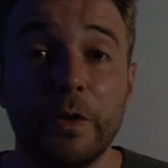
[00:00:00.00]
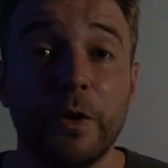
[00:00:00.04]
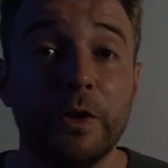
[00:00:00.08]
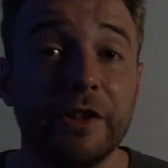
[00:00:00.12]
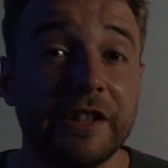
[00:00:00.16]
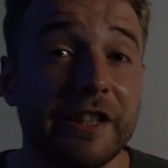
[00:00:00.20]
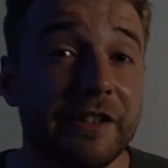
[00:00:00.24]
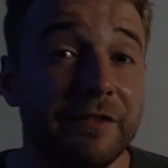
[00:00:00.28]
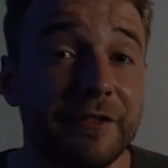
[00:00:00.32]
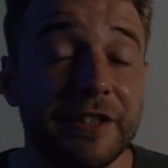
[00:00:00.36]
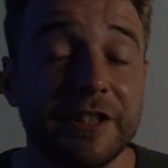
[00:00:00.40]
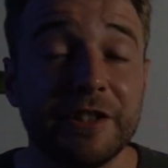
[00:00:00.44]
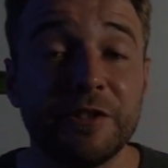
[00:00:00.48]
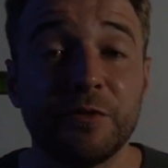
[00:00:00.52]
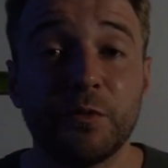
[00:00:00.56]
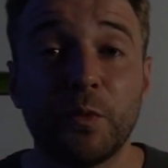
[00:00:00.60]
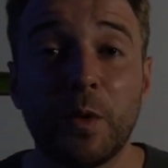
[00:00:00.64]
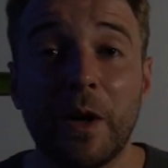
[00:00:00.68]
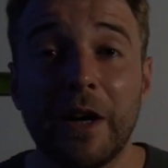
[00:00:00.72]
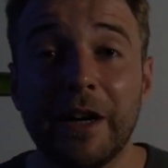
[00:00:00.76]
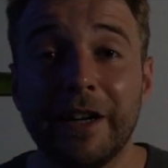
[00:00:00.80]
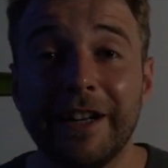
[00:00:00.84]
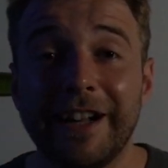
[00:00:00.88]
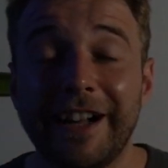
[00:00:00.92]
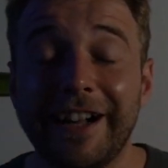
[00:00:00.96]
Those are the reasons
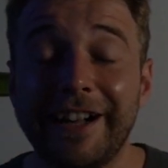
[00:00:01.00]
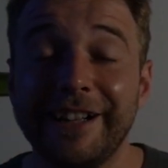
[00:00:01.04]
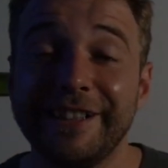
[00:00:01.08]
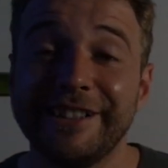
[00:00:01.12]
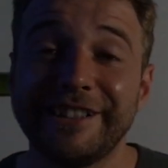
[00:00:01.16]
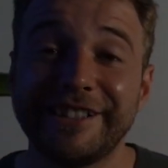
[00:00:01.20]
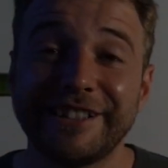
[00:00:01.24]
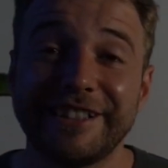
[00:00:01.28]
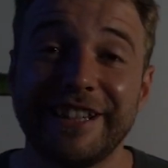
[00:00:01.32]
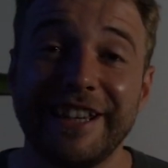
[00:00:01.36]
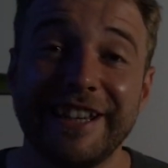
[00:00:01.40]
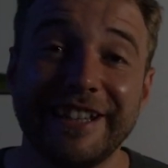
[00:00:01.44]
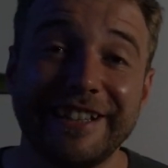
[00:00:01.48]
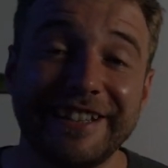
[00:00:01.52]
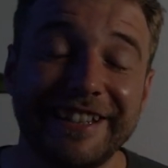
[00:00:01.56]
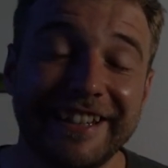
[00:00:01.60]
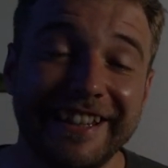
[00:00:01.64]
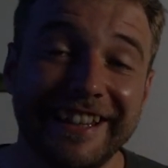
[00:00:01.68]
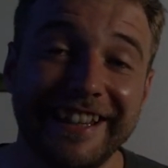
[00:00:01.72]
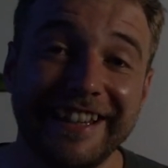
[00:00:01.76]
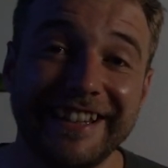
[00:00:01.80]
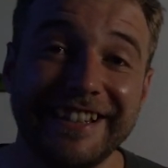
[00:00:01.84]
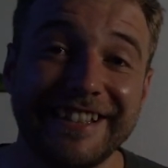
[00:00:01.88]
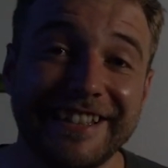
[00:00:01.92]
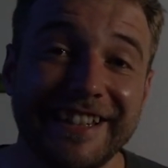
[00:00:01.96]
why I stayed
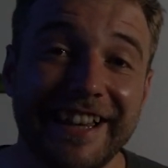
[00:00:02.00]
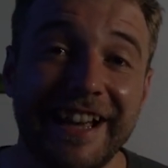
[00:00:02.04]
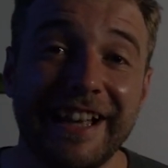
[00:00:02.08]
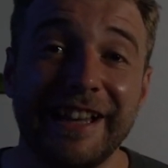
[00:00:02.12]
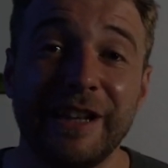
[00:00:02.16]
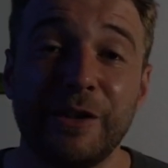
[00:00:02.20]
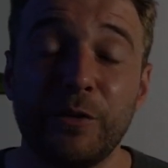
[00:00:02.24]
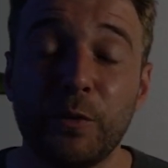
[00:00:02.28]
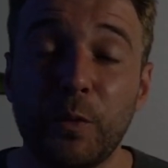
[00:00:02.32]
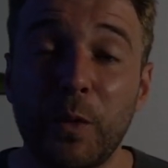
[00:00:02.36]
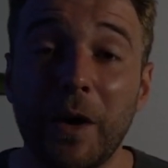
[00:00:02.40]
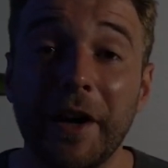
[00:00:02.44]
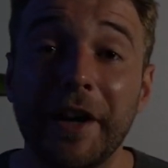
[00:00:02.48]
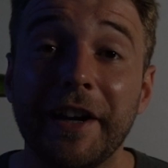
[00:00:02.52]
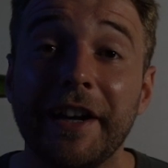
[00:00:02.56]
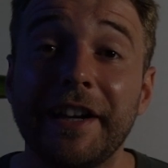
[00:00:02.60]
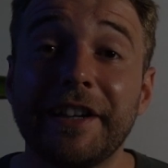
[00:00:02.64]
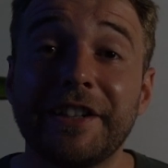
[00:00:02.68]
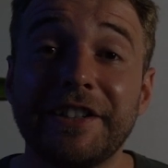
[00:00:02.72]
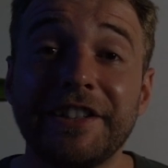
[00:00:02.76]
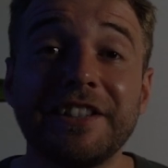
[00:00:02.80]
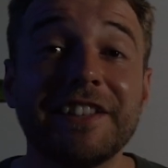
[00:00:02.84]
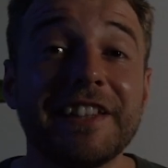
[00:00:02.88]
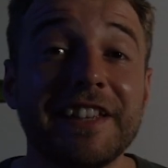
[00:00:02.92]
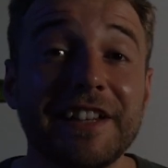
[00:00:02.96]
in Thailand, why
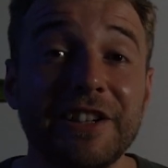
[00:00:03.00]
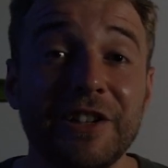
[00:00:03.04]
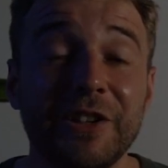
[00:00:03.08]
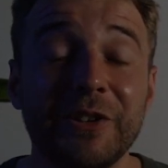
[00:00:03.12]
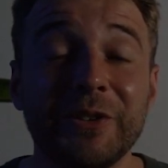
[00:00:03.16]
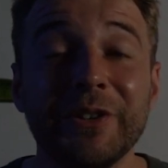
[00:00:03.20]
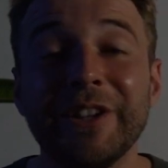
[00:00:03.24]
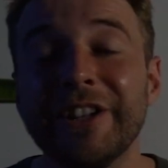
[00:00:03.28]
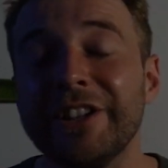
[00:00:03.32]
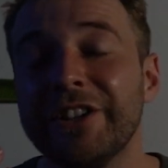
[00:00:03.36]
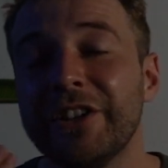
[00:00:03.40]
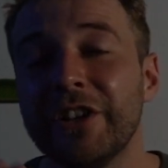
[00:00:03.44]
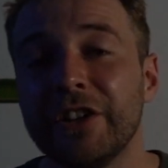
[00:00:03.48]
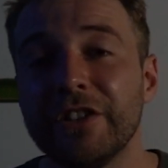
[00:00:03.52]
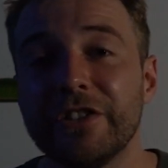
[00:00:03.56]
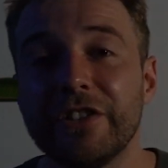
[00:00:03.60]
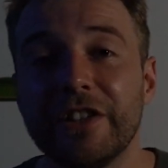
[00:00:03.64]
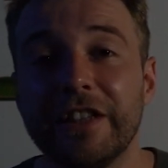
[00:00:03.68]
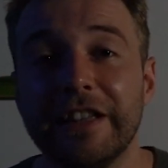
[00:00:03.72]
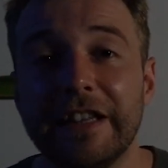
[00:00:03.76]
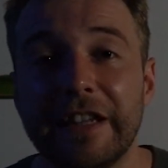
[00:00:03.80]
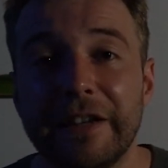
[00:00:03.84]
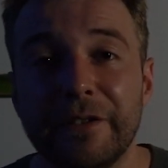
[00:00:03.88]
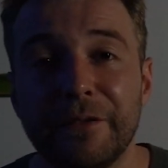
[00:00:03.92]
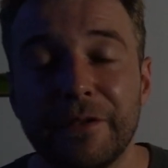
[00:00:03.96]
I continue
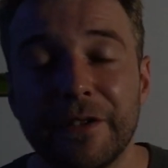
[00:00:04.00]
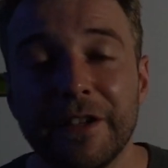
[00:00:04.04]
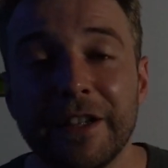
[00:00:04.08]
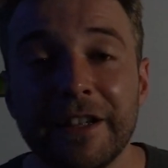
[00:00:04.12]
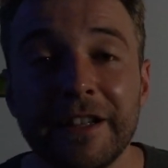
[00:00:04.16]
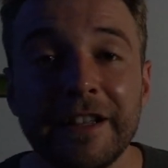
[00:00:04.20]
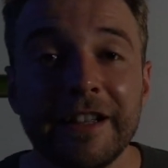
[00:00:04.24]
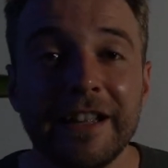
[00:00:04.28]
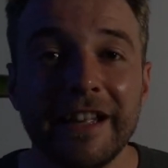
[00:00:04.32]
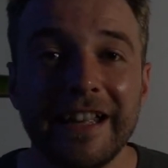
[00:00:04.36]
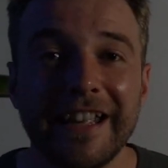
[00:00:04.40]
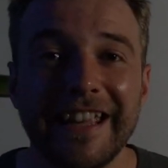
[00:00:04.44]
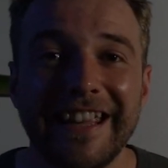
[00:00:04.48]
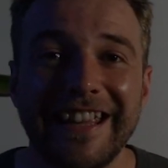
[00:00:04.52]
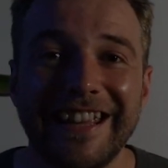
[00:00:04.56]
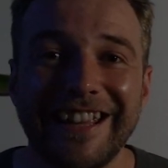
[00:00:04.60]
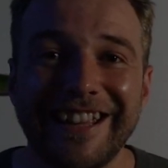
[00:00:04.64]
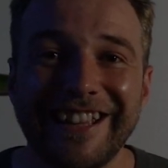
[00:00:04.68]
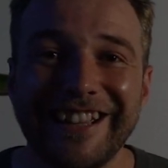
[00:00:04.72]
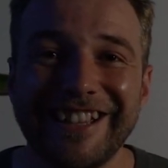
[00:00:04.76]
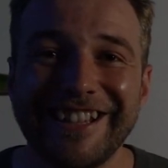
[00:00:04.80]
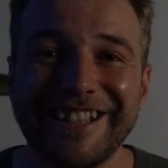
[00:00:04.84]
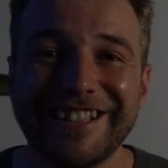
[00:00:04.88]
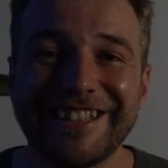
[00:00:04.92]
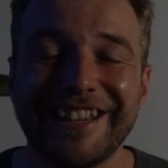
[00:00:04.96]
to live
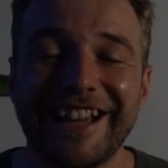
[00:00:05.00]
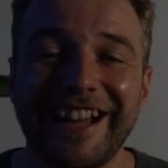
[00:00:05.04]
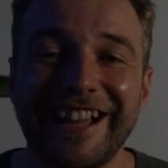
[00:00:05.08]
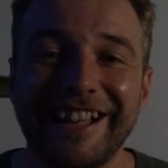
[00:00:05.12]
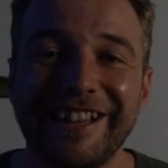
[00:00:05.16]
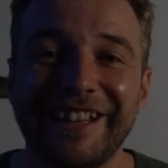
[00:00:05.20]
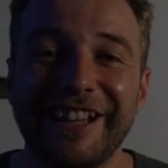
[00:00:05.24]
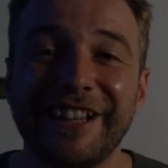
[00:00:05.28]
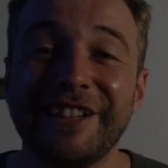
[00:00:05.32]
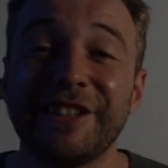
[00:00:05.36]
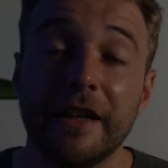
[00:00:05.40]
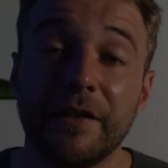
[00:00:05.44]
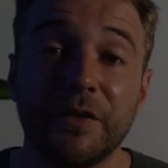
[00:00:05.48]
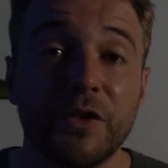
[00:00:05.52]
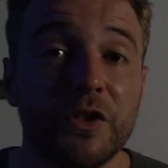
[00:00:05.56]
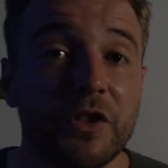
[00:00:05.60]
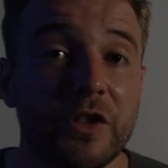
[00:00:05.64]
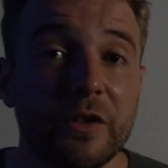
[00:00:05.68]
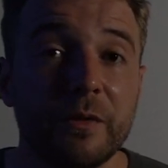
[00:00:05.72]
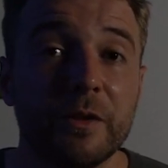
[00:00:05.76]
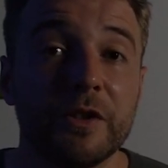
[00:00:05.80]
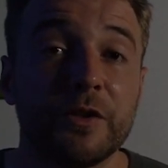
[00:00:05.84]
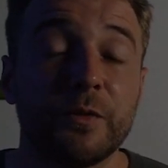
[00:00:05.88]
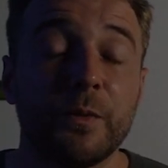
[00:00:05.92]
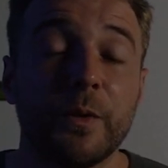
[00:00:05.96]
here in Thailand. If you
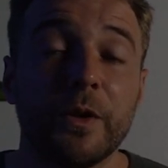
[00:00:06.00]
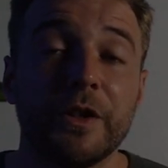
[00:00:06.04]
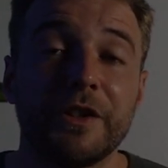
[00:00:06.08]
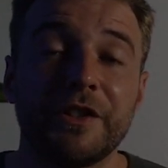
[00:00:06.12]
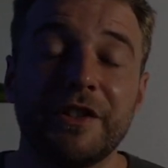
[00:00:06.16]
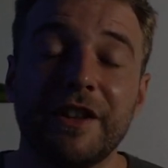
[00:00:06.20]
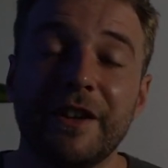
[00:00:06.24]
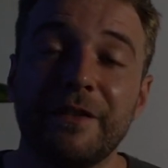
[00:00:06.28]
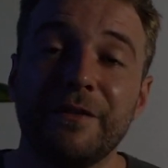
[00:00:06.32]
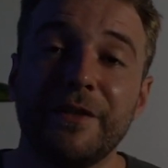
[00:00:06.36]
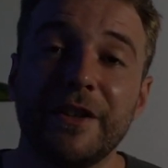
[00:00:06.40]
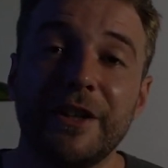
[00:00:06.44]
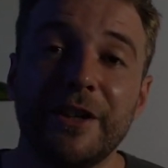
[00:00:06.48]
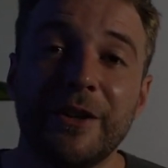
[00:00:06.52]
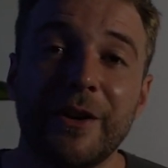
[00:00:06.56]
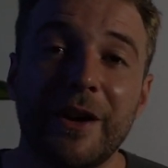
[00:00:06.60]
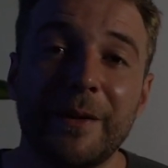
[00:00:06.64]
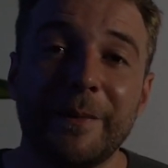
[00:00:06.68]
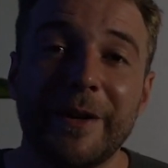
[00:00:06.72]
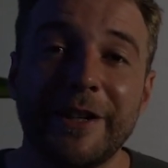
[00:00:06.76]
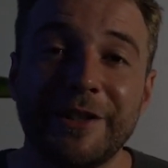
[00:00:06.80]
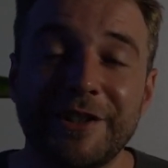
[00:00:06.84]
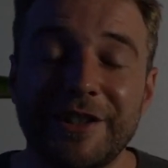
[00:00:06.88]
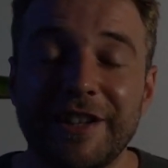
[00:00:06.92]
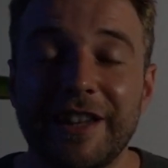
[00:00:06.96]
do want to watch that video
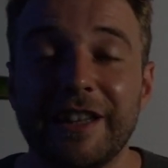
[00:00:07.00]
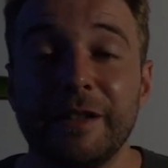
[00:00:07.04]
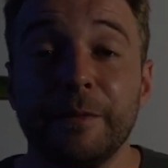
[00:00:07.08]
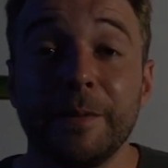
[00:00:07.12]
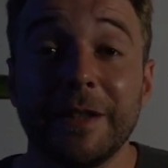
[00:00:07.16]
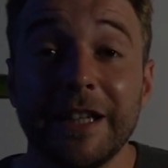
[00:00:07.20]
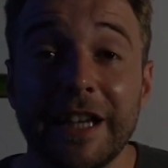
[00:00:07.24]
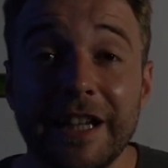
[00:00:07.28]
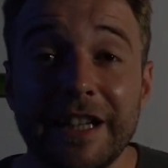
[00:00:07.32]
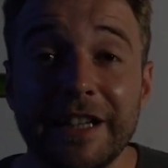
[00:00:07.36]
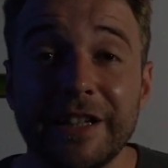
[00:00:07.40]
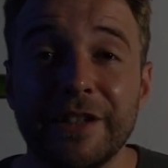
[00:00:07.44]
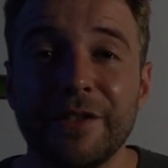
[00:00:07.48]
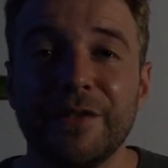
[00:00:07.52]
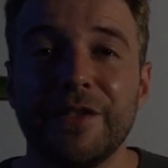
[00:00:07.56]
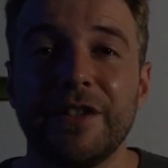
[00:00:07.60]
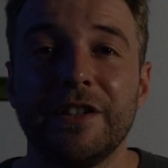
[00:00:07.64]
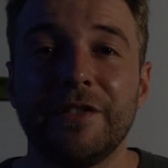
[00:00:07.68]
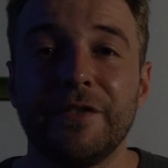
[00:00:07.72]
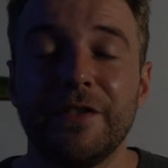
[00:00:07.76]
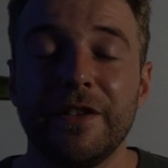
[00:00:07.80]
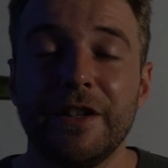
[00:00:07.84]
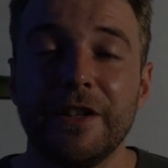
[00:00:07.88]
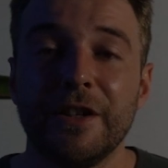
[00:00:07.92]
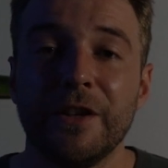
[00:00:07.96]
I mentioned at the beginning of
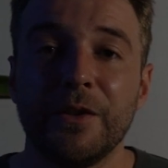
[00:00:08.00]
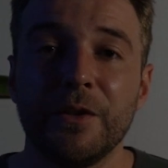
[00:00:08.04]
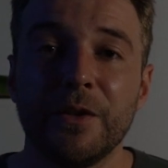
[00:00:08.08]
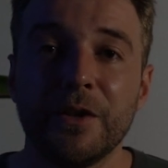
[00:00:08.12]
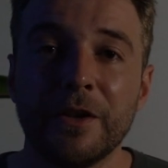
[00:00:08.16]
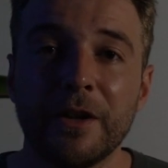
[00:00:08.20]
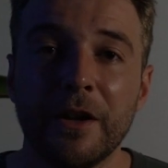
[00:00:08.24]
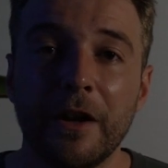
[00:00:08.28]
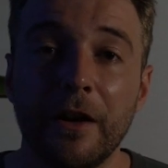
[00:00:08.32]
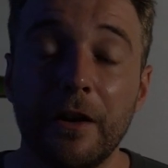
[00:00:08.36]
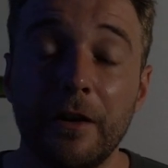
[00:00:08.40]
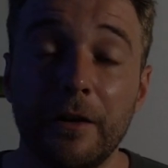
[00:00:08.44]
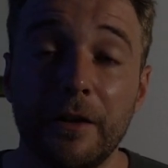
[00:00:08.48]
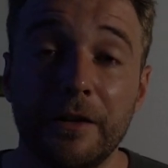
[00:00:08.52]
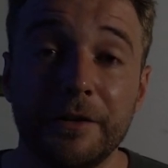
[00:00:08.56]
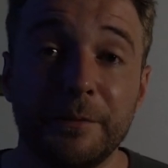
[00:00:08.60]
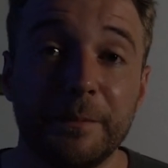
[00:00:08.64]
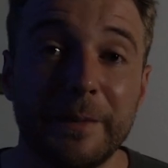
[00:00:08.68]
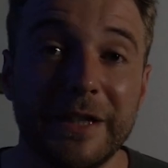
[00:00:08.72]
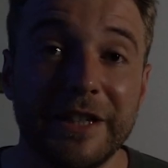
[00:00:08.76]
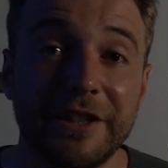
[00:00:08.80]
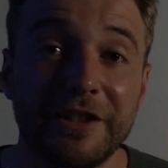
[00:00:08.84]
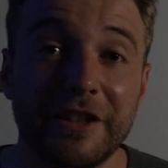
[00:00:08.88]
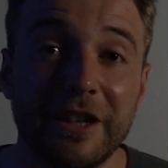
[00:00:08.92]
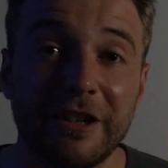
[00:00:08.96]
this video,
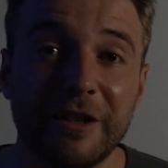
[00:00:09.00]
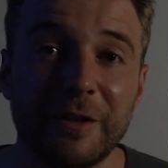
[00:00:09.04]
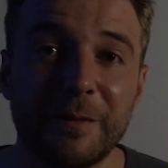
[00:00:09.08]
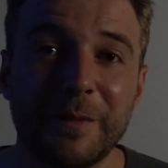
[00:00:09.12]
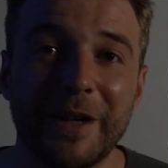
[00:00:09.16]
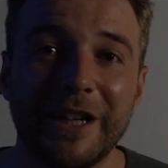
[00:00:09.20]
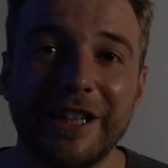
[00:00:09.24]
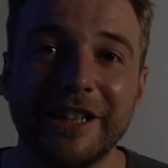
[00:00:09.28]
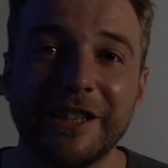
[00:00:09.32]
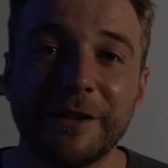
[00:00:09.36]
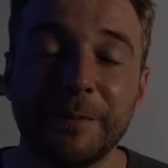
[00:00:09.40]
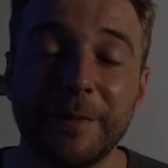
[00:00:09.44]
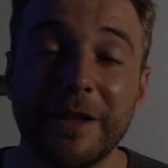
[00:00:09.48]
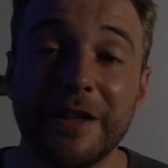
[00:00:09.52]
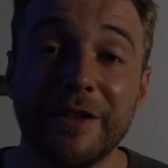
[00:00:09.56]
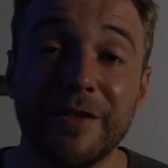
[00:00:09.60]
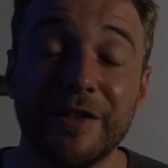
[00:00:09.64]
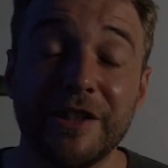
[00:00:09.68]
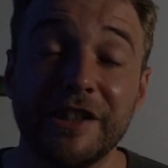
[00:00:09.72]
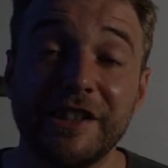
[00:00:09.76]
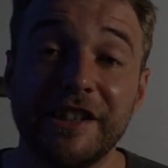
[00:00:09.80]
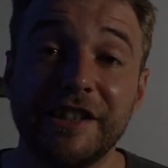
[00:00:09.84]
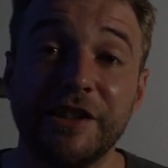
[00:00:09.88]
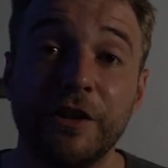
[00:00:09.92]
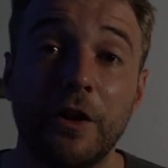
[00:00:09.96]
me sharing my
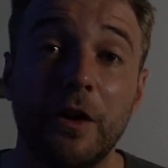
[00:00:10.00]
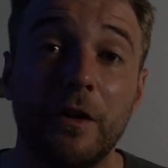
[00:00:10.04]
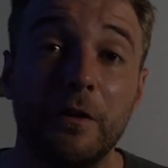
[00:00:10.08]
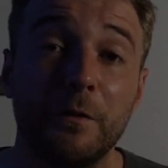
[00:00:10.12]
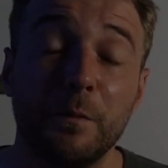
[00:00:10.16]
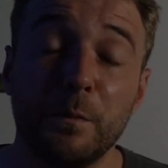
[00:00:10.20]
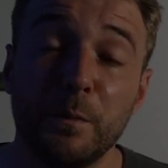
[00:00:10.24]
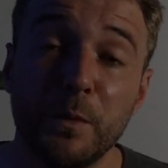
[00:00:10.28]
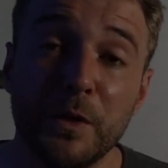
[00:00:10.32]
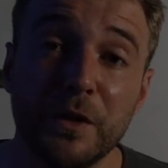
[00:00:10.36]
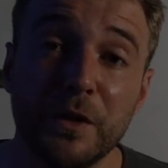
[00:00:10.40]
experiences of